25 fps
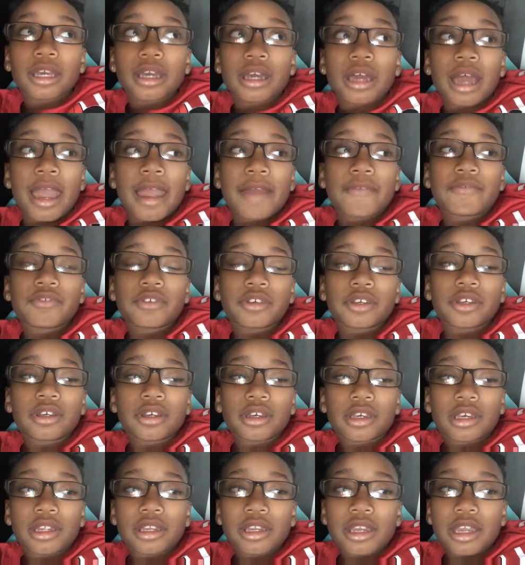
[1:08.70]
I have to
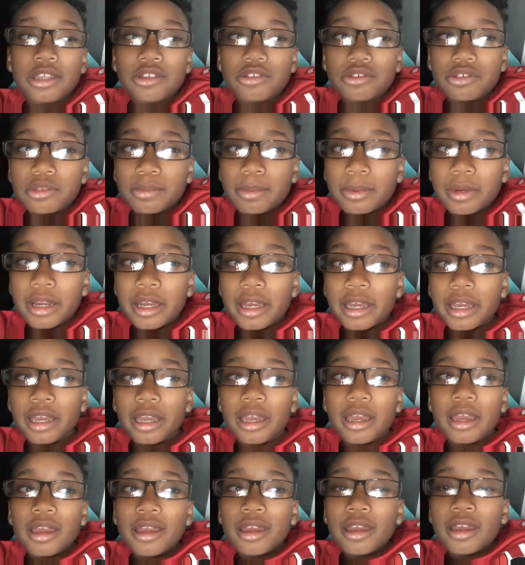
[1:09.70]
get nasal spray
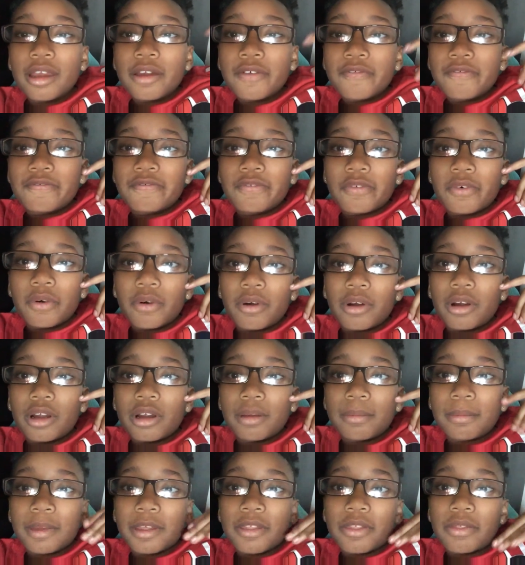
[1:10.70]

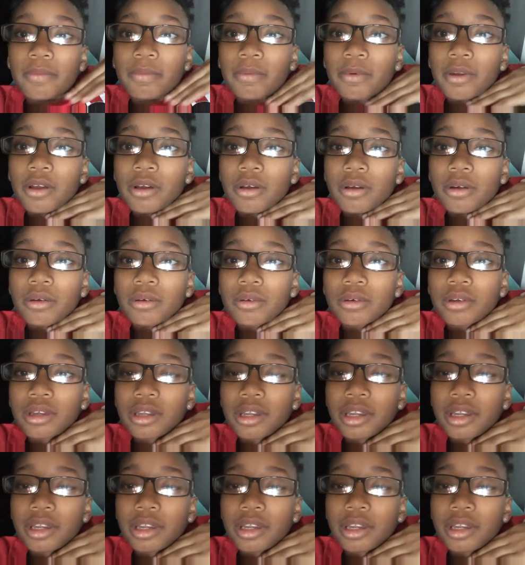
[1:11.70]
for my throat.